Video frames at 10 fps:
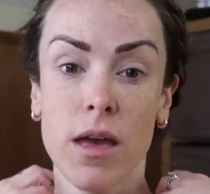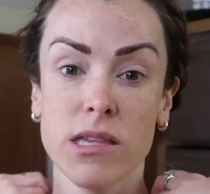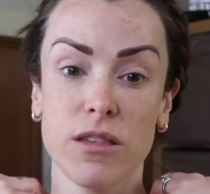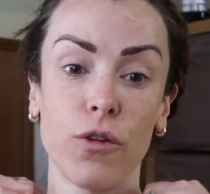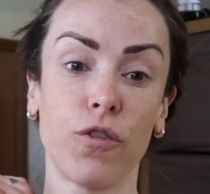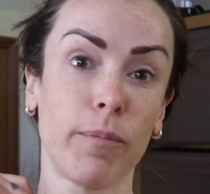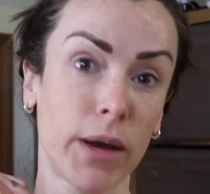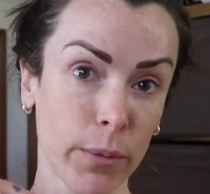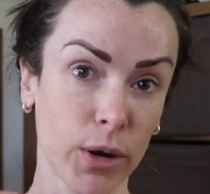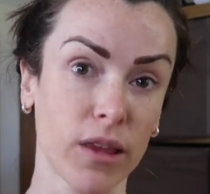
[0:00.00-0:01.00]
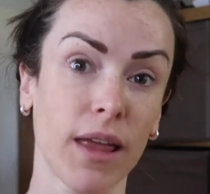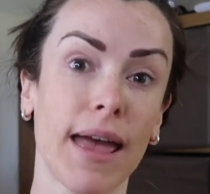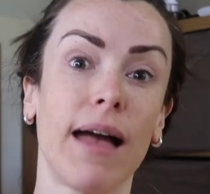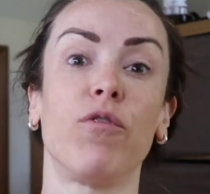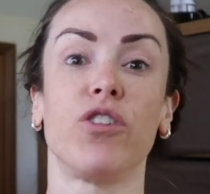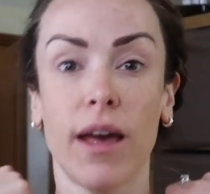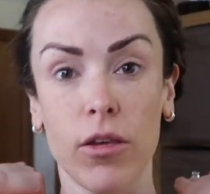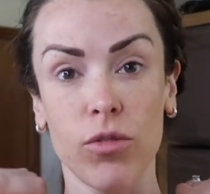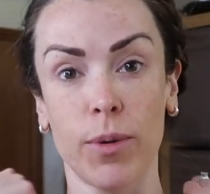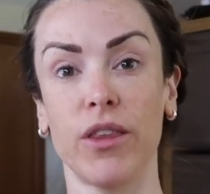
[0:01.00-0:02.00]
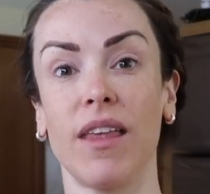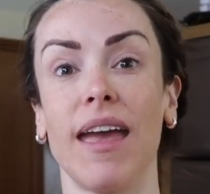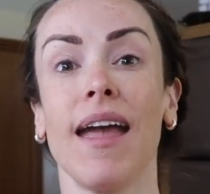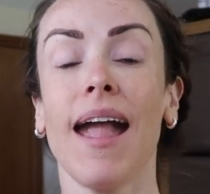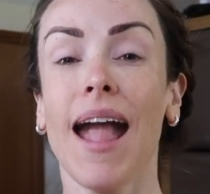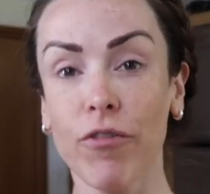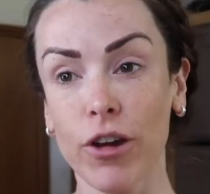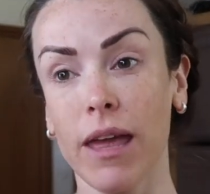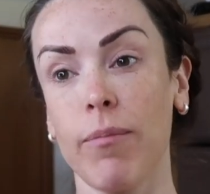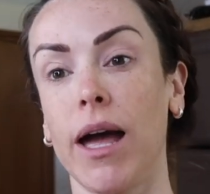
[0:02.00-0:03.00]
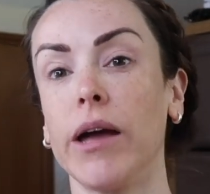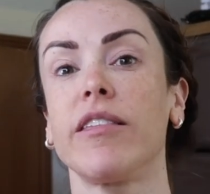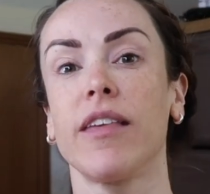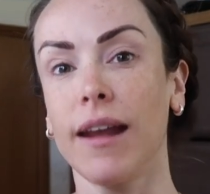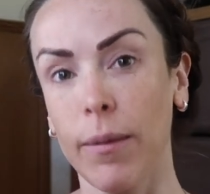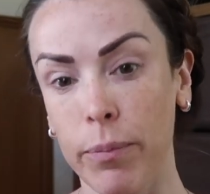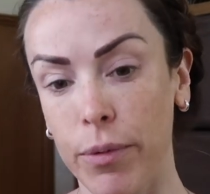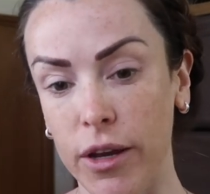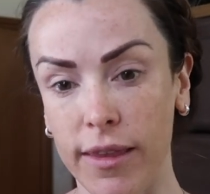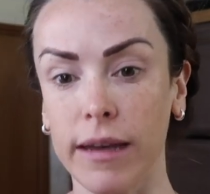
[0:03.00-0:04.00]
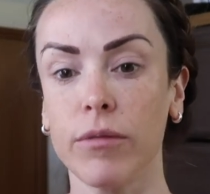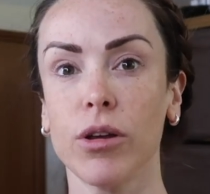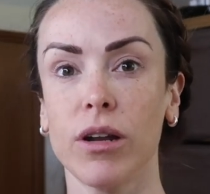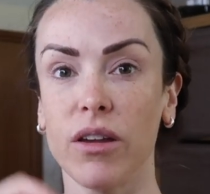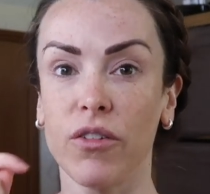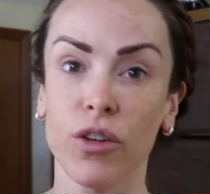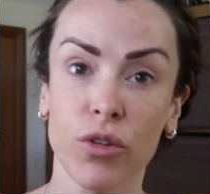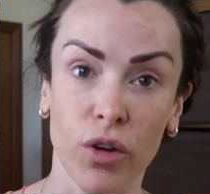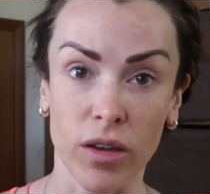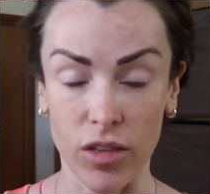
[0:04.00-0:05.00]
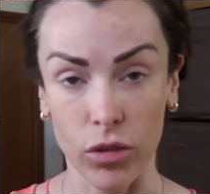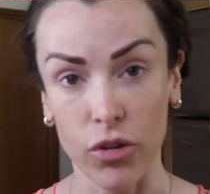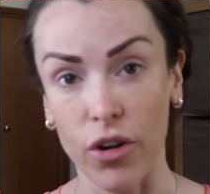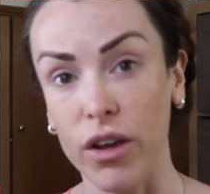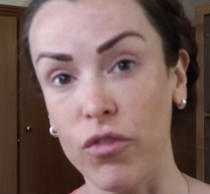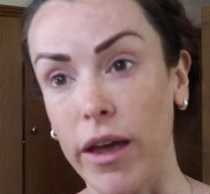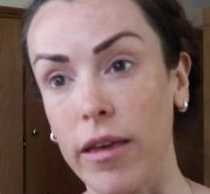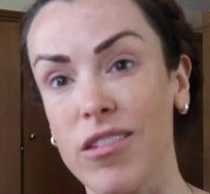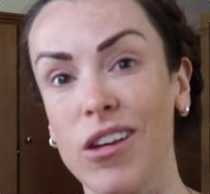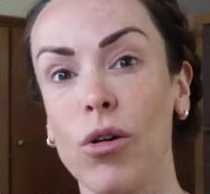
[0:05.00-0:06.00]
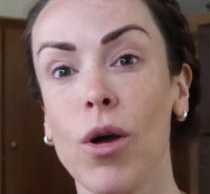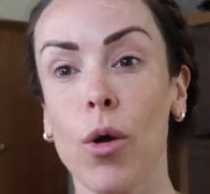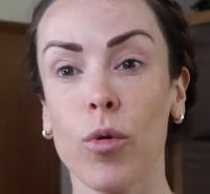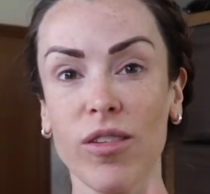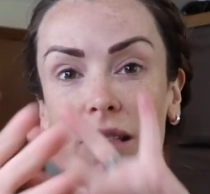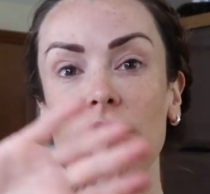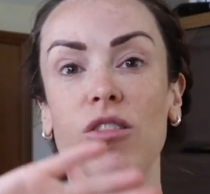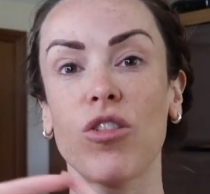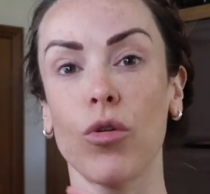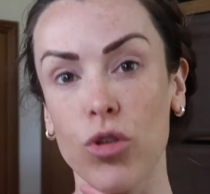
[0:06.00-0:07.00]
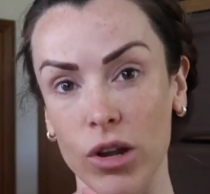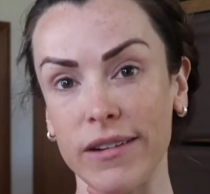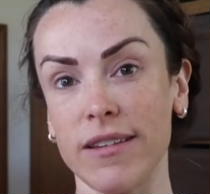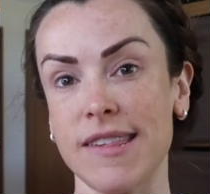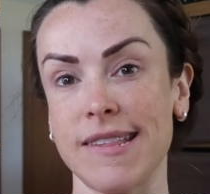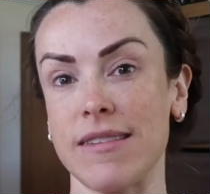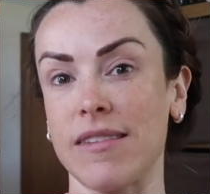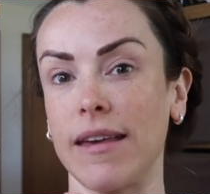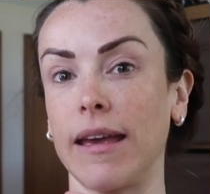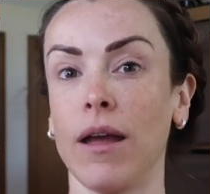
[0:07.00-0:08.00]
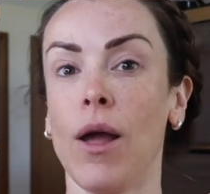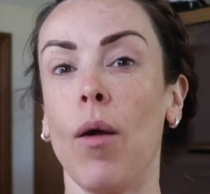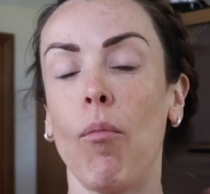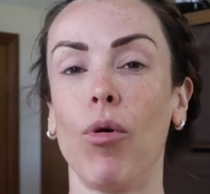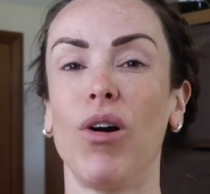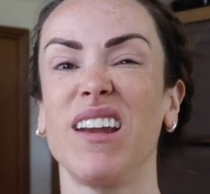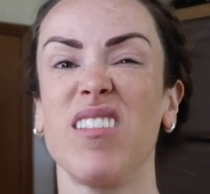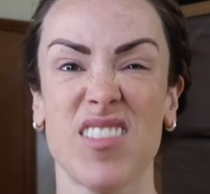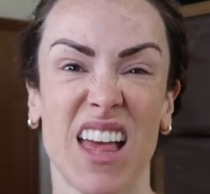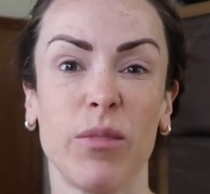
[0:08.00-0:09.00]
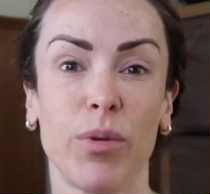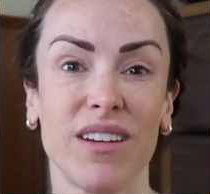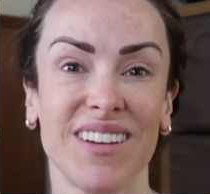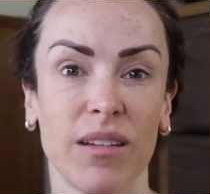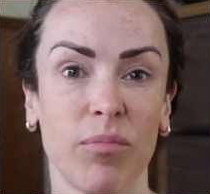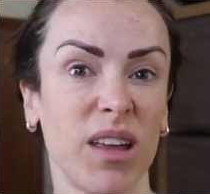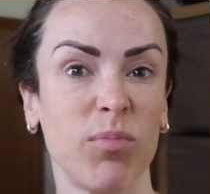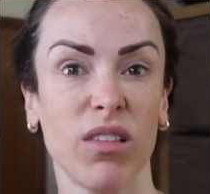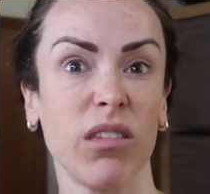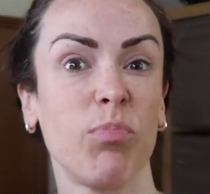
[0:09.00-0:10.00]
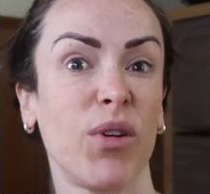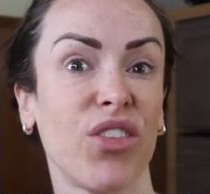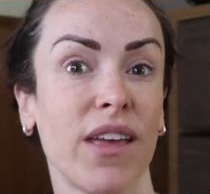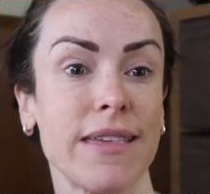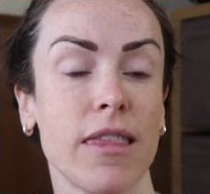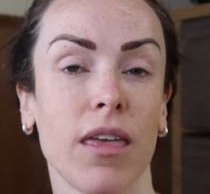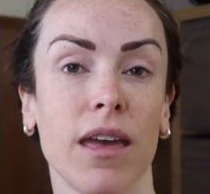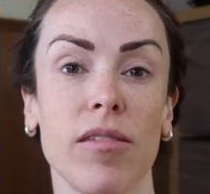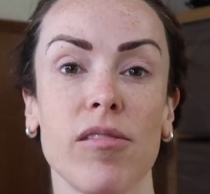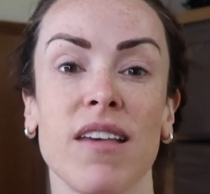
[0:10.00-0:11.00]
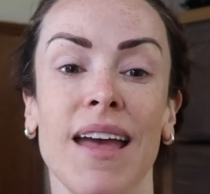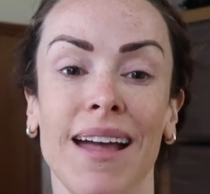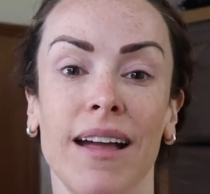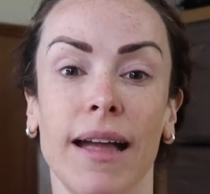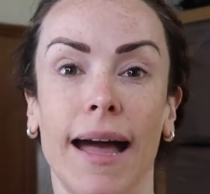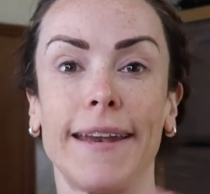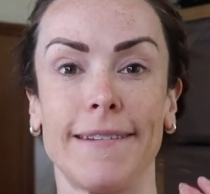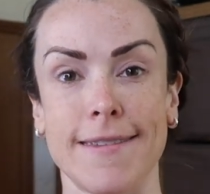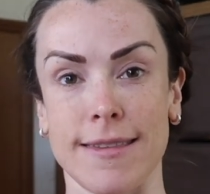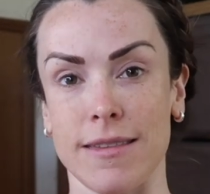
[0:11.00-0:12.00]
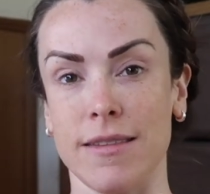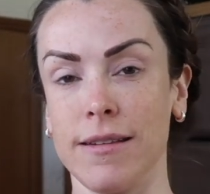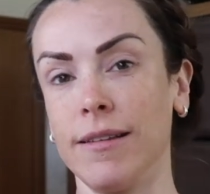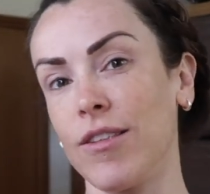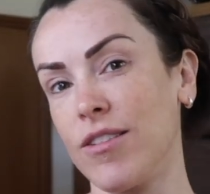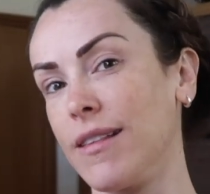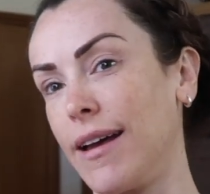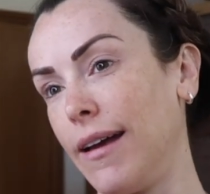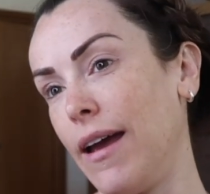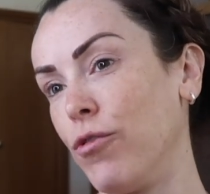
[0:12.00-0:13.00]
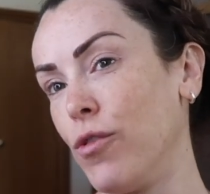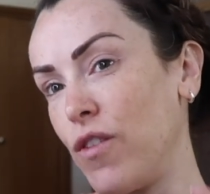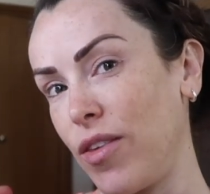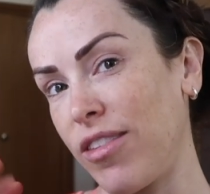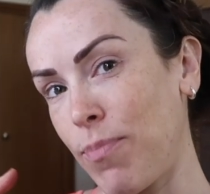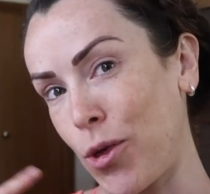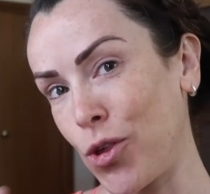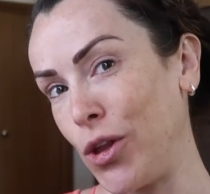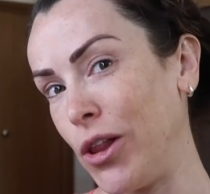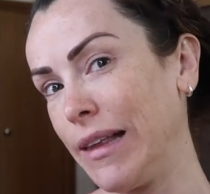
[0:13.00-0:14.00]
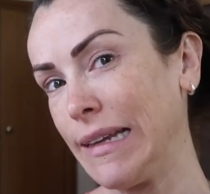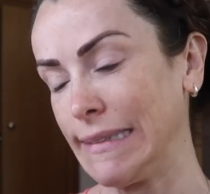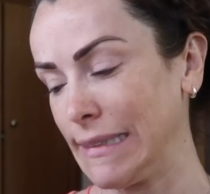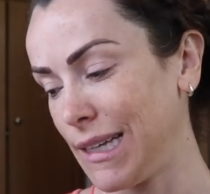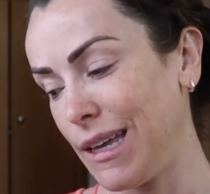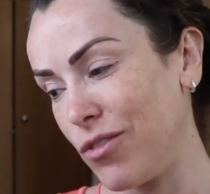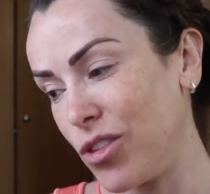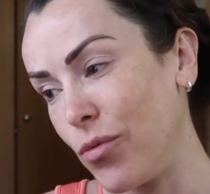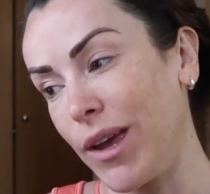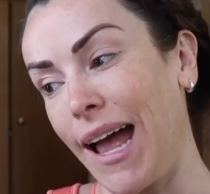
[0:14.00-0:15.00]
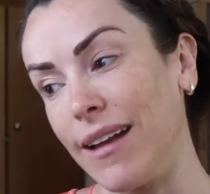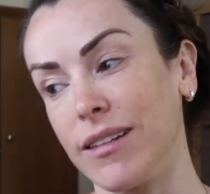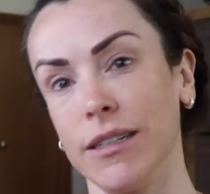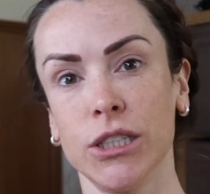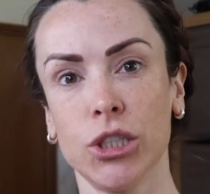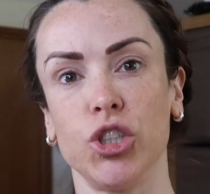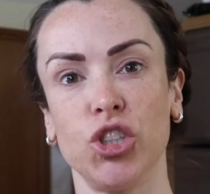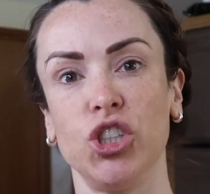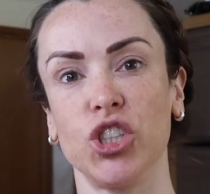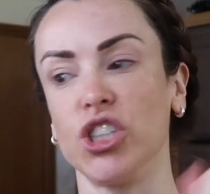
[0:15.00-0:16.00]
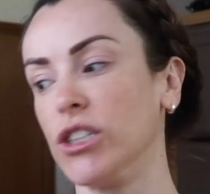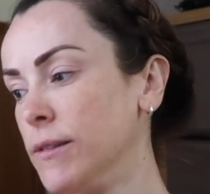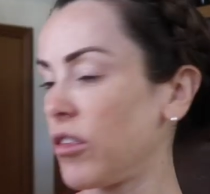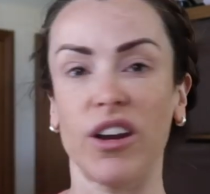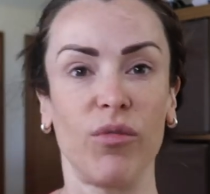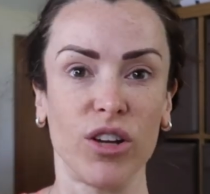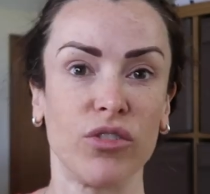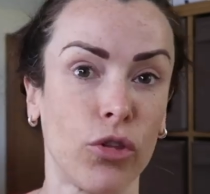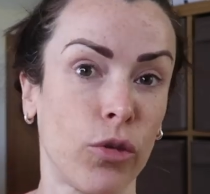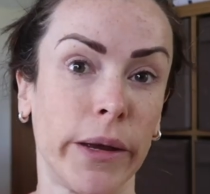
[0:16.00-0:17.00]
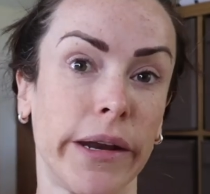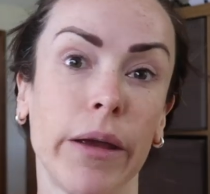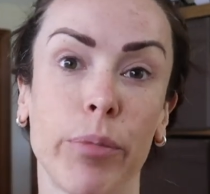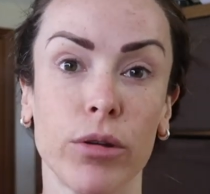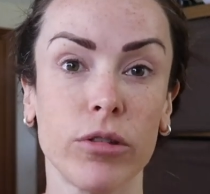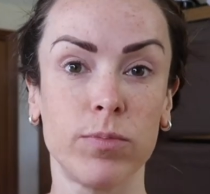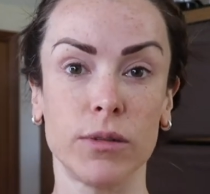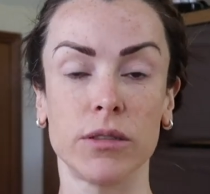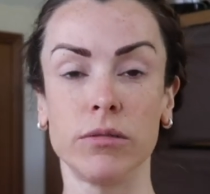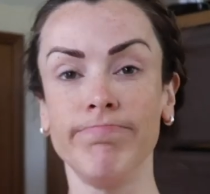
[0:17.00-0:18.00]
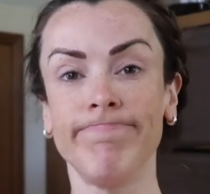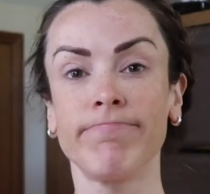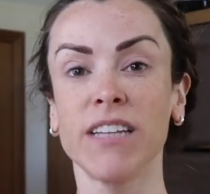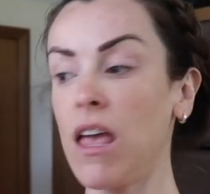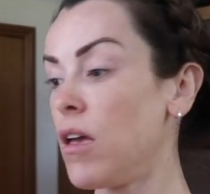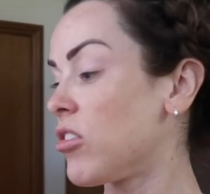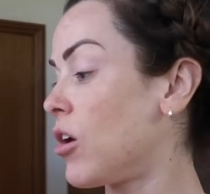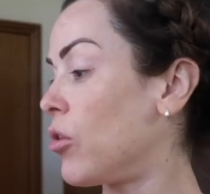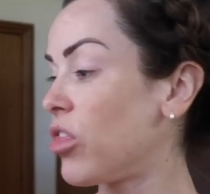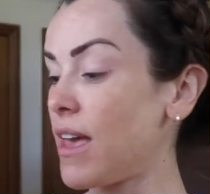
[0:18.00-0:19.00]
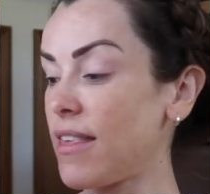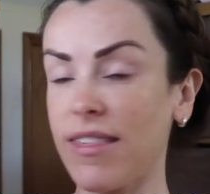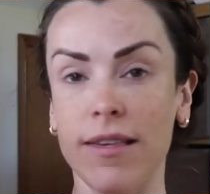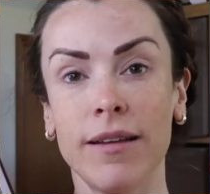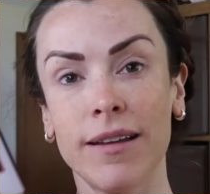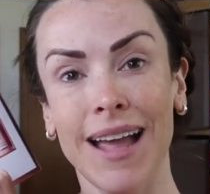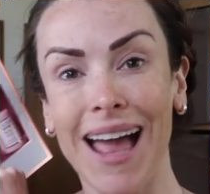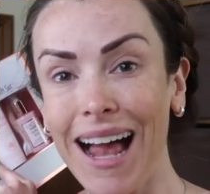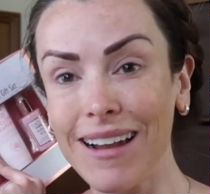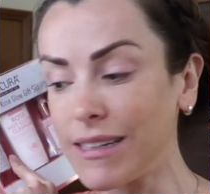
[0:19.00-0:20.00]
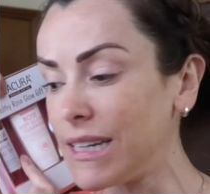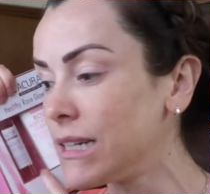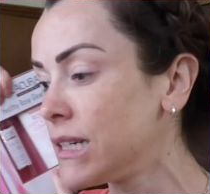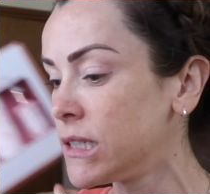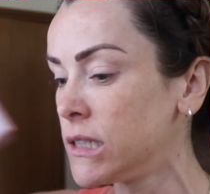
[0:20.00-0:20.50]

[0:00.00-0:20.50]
So for my birthday and for Tasha's birthday, everyone came out, said happy birthday, we all had a few drinks on the driveway, so we're still socially distancing, but at least celebrating people's birthdays and things at a distance so that everyone feels special, even though we can't touch each other. Not that I want to touch my neighbors, but so this Aldi,